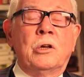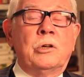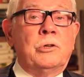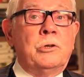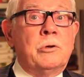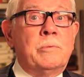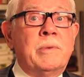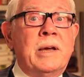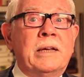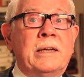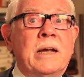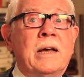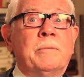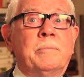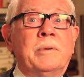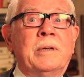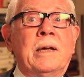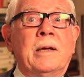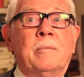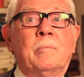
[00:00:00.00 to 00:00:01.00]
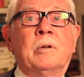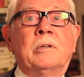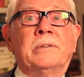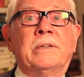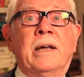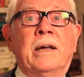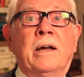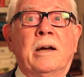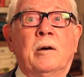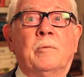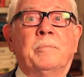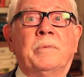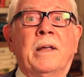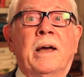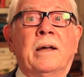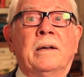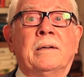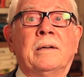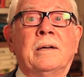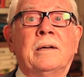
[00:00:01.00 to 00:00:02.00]
you may not be able to help
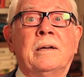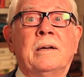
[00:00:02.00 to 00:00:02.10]
that.